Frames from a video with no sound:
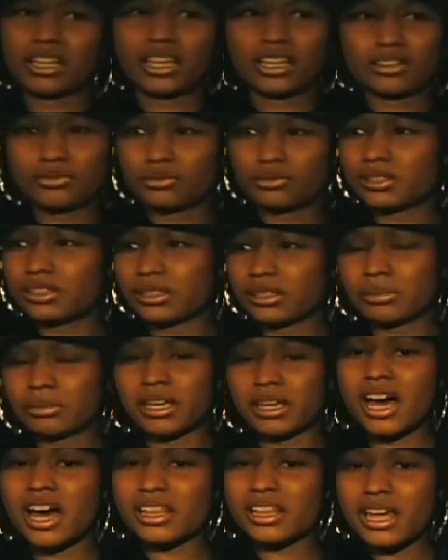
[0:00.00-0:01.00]
Like, if you see
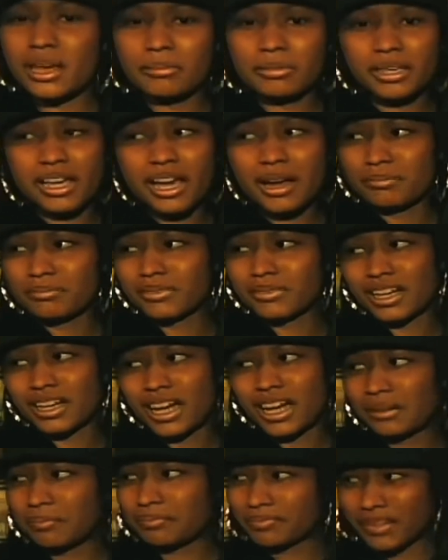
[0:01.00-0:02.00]
me, holler at me. I'm
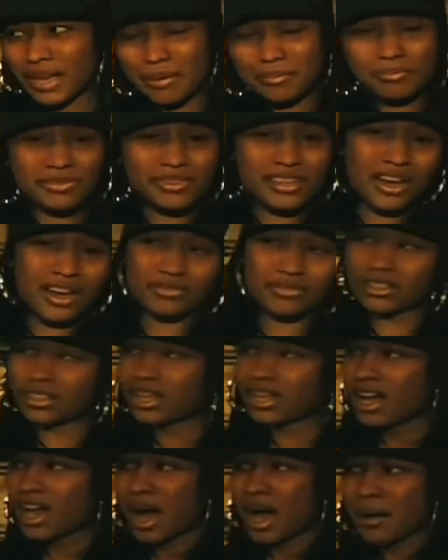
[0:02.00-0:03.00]
never
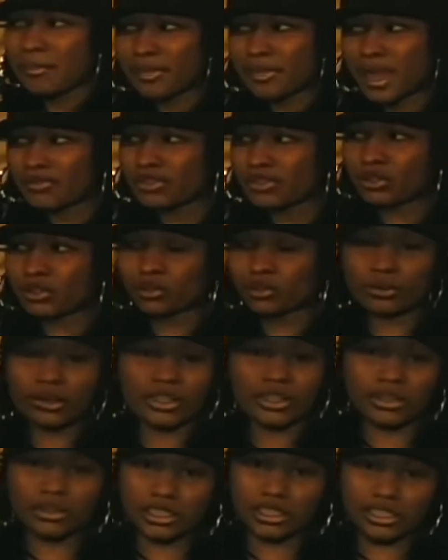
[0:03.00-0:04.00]
too
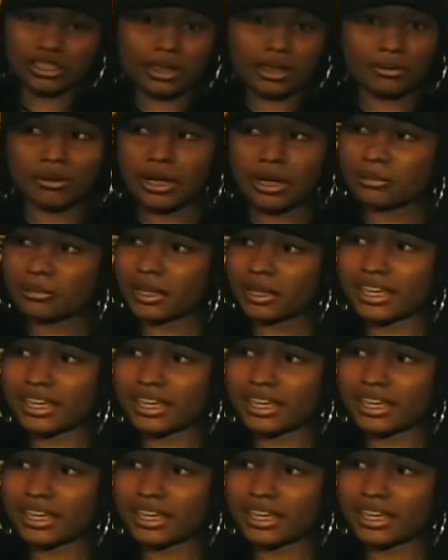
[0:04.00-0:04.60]
ill to say what up.